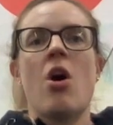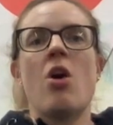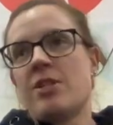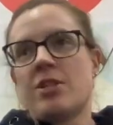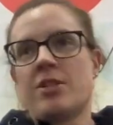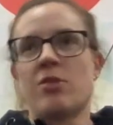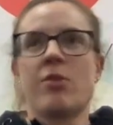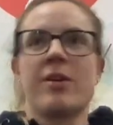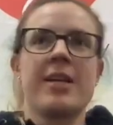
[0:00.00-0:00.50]

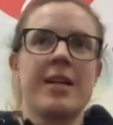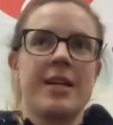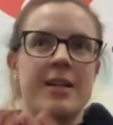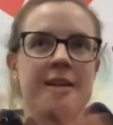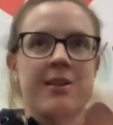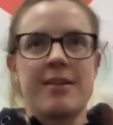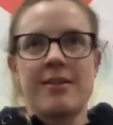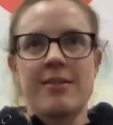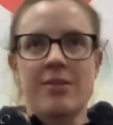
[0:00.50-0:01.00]
just looking at
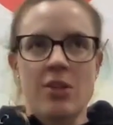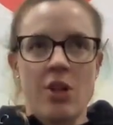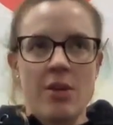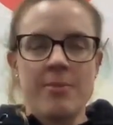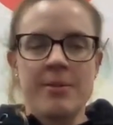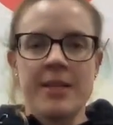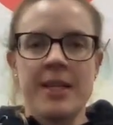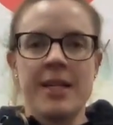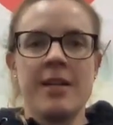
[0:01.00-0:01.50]
it
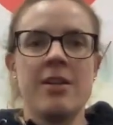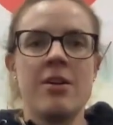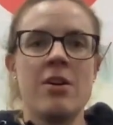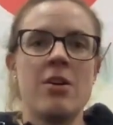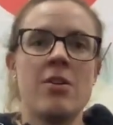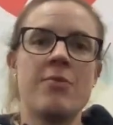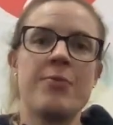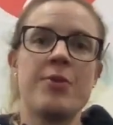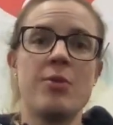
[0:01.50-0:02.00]
globally,
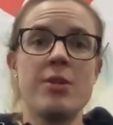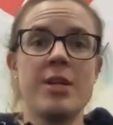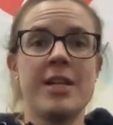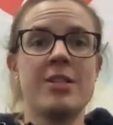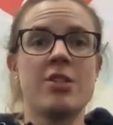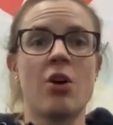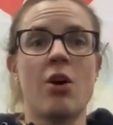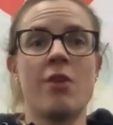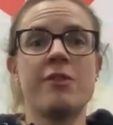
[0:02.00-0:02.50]
you
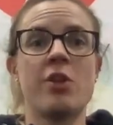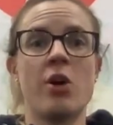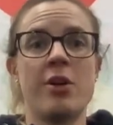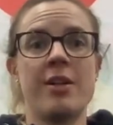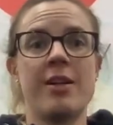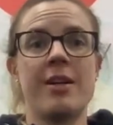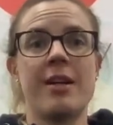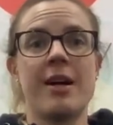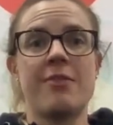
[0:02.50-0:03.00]
need to offload
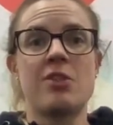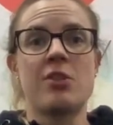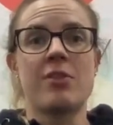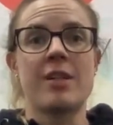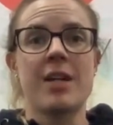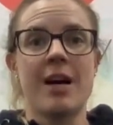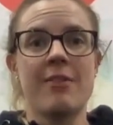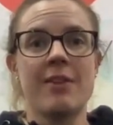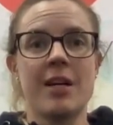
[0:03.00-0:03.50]
it enough to
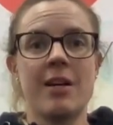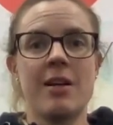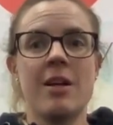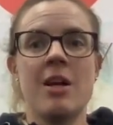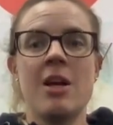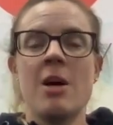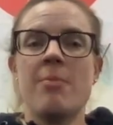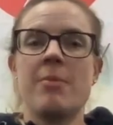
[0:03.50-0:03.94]
recover.